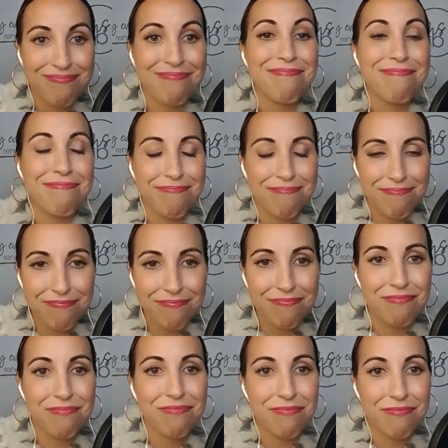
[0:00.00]

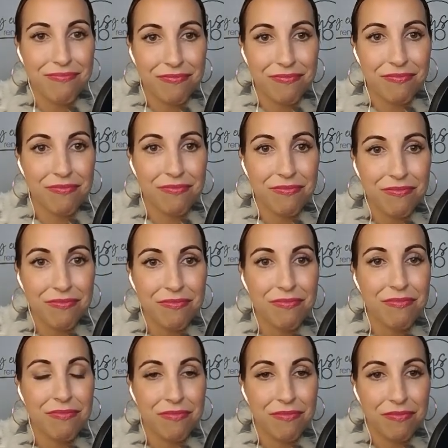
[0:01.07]

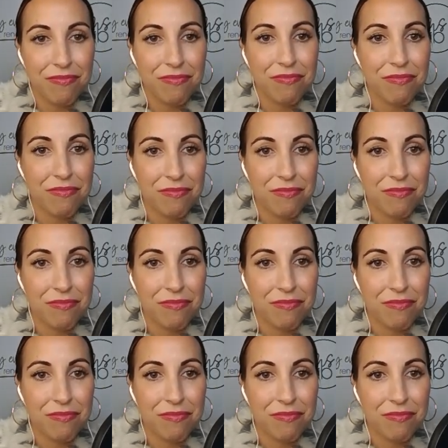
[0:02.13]
No words are spoken by the person on screen.